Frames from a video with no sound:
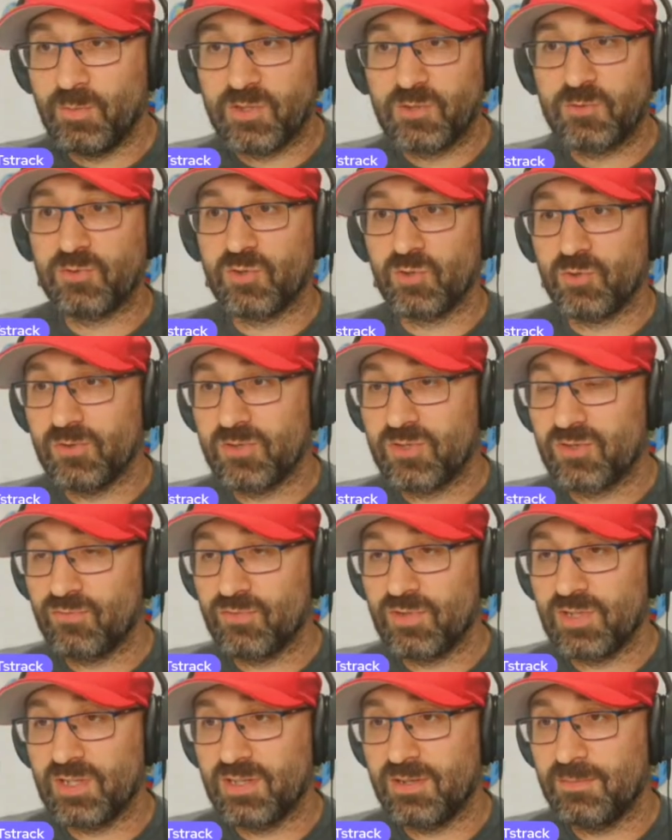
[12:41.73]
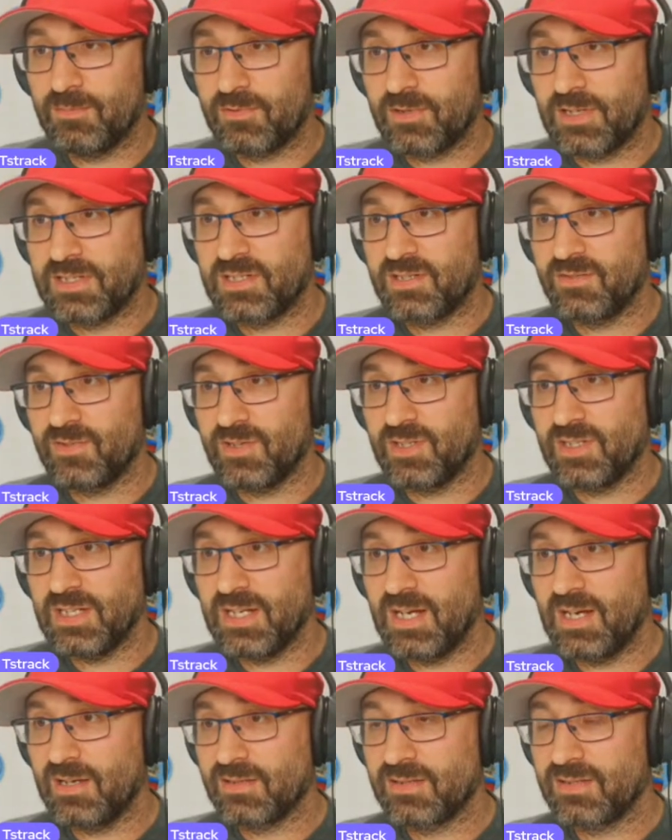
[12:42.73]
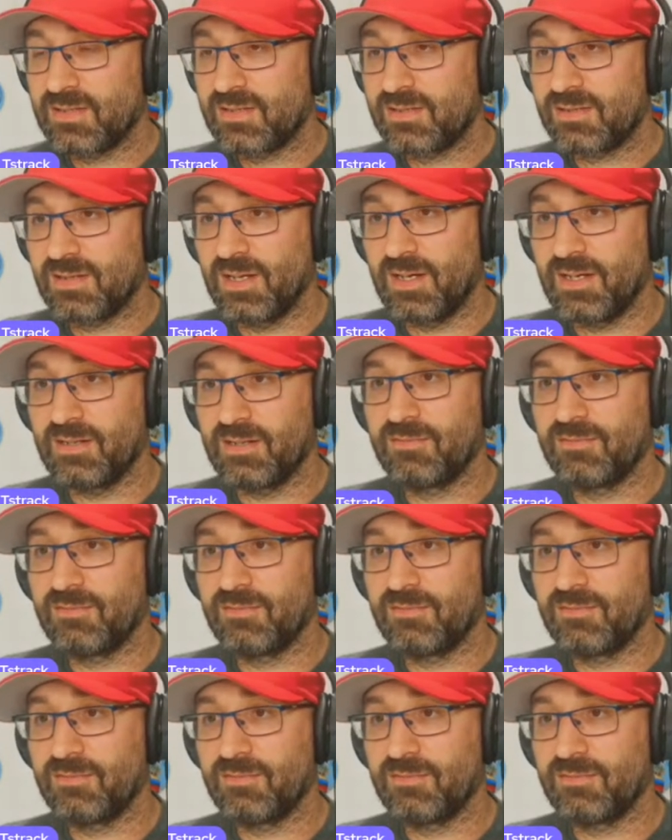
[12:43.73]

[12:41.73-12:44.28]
which was also really impressive. And yes,